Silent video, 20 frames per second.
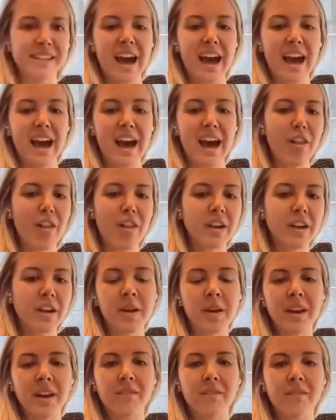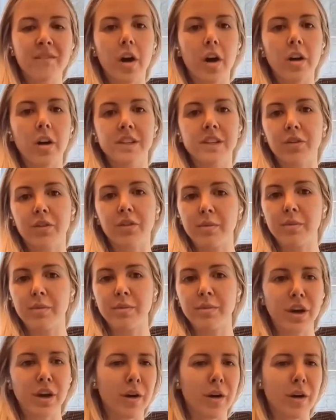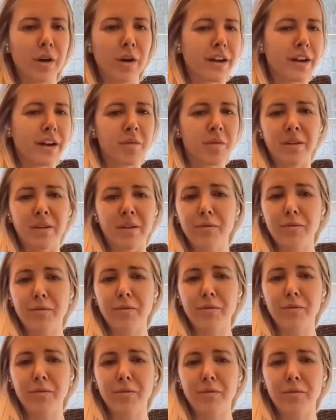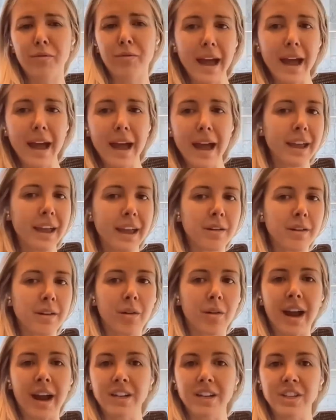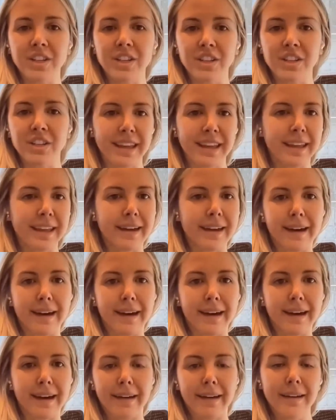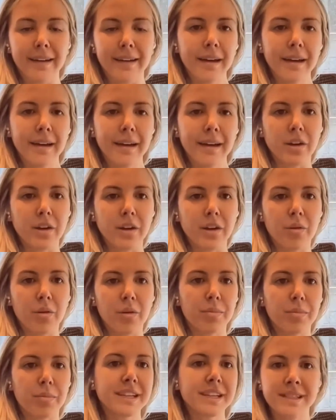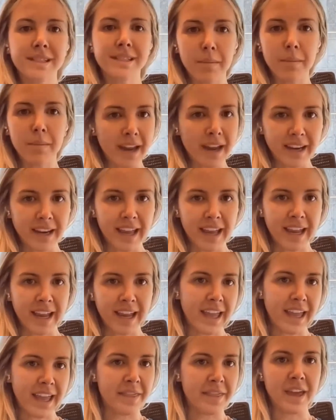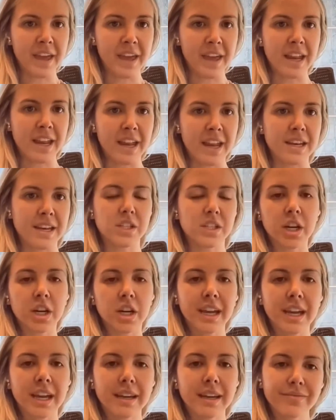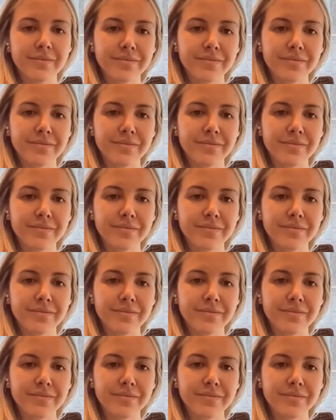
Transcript: how long have you been involved in crypto? How long have you been reading about it or actually, participating in the industry?